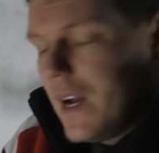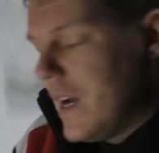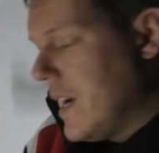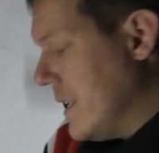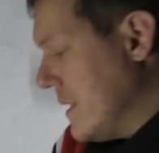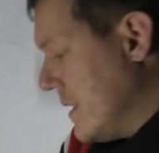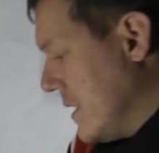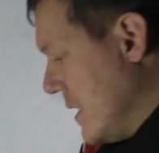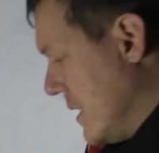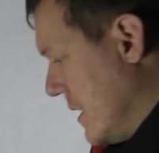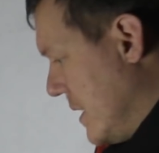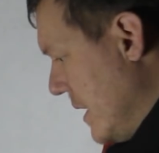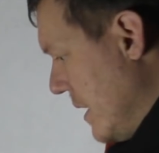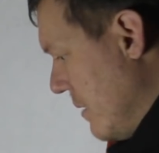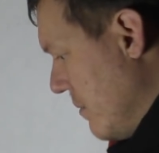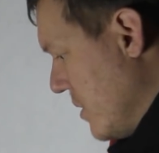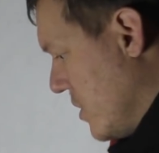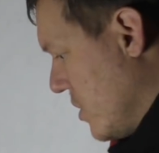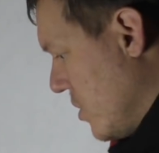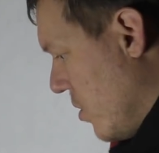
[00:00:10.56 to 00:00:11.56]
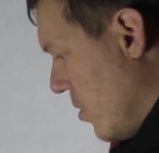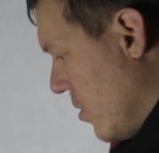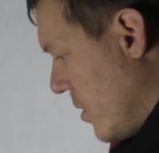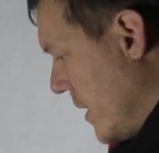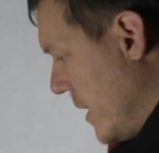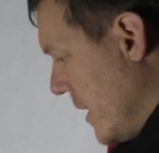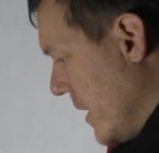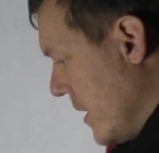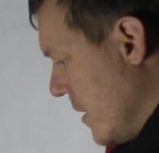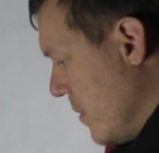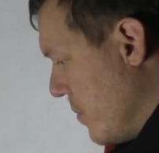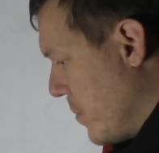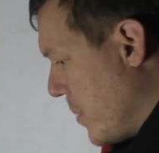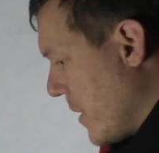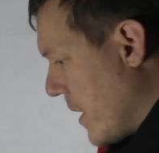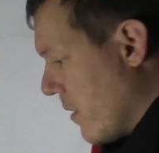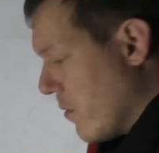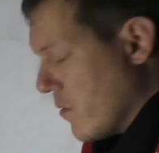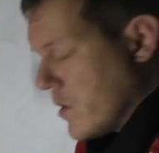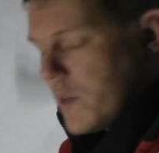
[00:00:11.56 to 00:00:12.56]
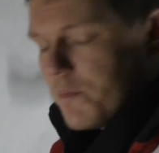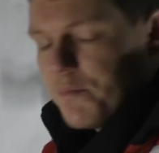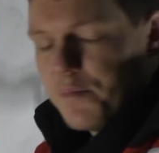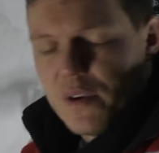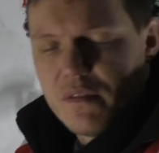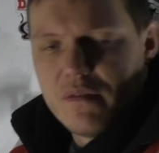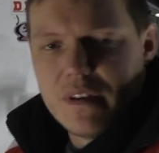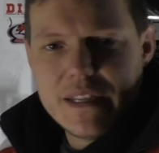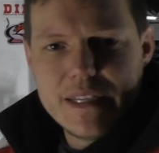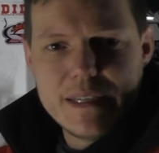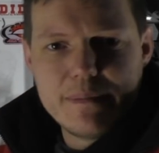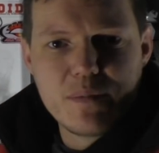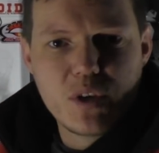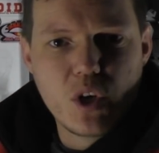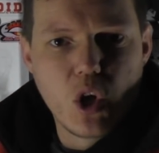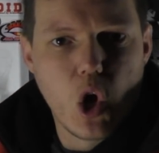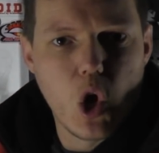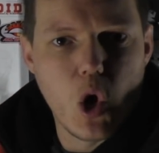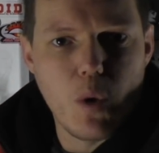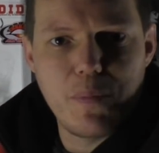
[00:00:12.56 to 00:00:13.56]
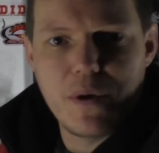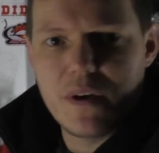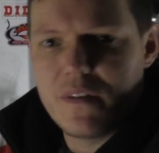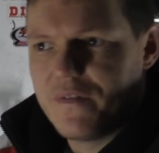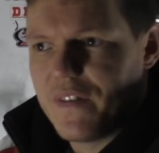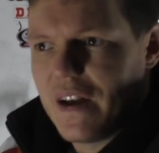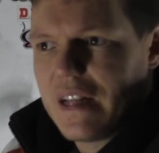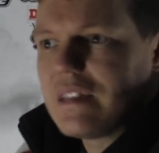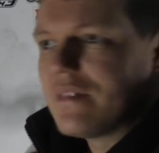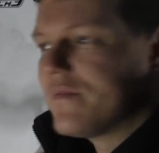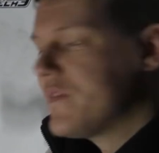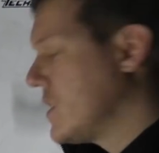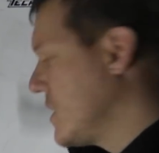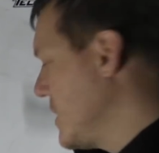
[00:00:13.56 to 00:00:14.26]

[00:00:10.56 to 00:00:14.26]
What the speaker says: and today we're talking about beryllium copper valve